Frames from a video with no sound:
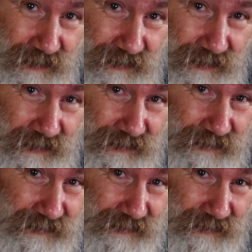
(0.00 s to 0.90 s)

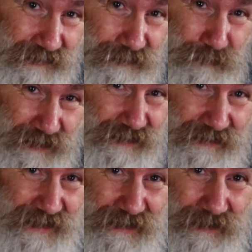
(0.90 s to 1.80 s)

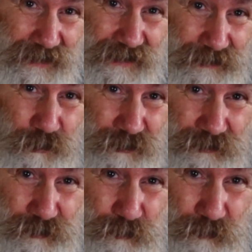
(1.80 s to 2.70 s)
I gonna
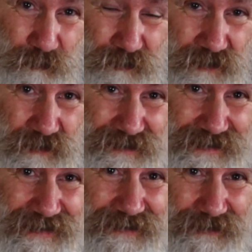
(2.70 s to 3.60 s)
do a
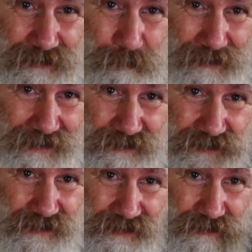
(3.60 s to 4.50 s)
single bag.
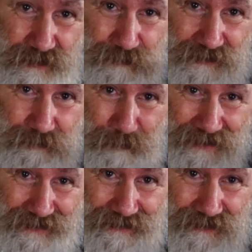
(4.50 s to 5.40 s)
This is a twin
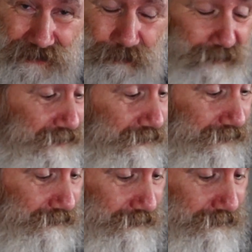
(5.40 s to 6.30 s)
bag, yeah,
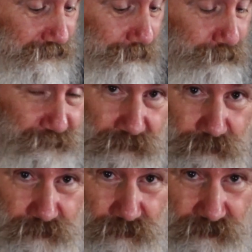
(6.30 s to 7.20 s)

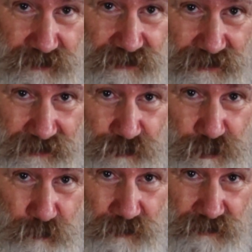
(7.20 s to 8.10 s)
for tea and
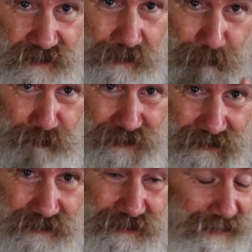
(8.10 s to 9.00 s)
sugar,
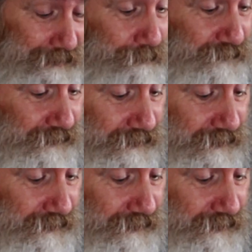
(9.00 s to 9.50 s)
separated, yeah.